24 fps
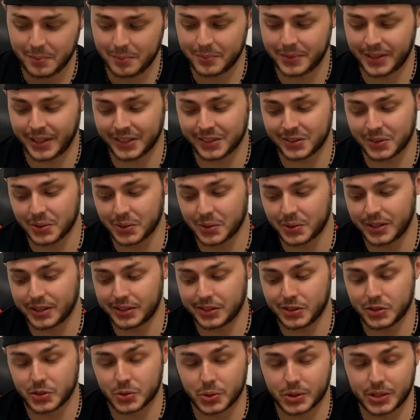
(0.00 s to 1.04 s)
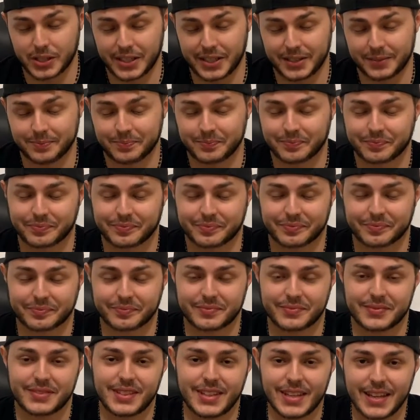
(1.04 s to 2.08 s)
But I do know that the Azure line
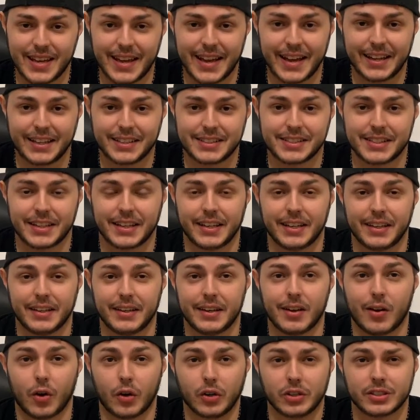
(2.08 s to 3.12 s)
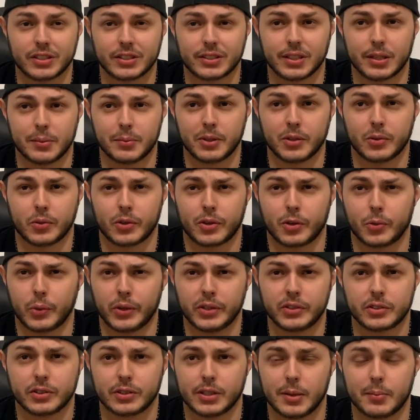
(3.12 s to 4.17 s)
has an Arctic lemon, or
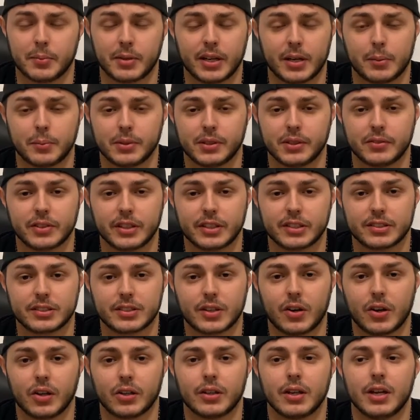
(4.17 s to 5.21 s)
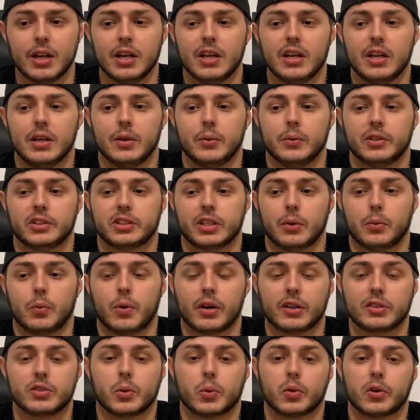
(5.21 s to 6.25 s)
winter lemon, I believe that it's called, which I
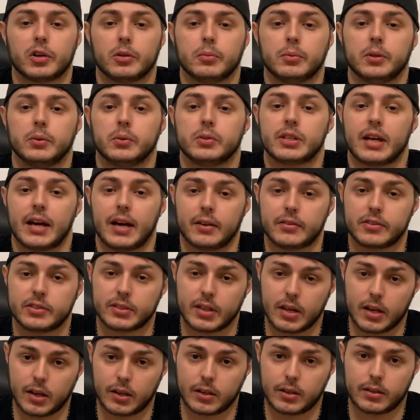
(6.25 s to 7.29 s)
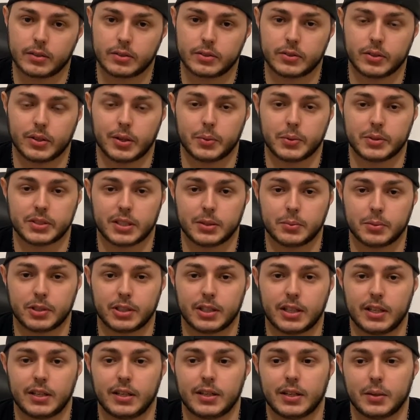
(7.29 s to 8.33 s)
wanted to order, but it was out of stock, so I wasn't able
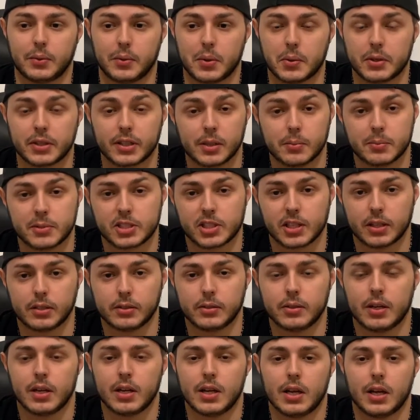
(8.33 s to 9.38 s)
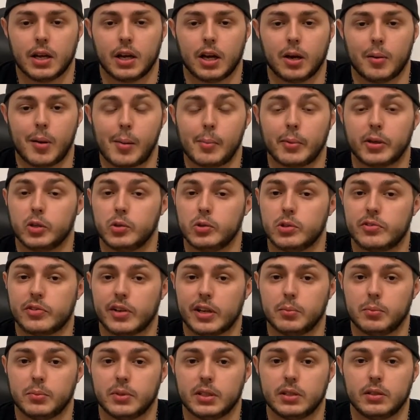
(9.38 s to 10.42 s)
to get it, and I went with limoncello. I'm a huge
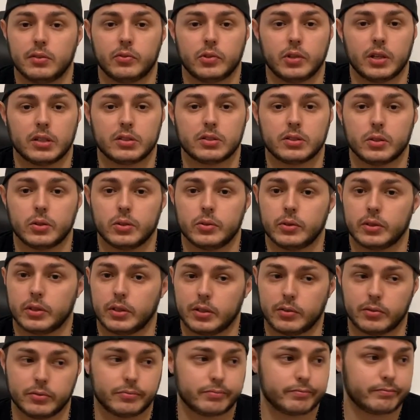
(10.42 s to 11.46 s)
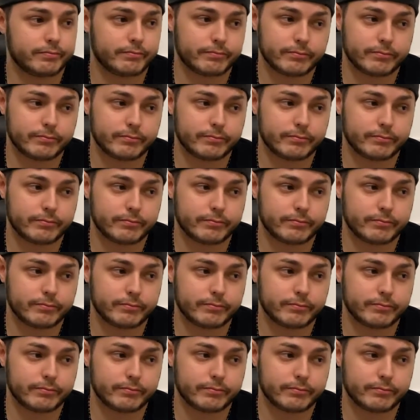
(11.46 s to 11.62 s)
fan of mint. If you guys know, if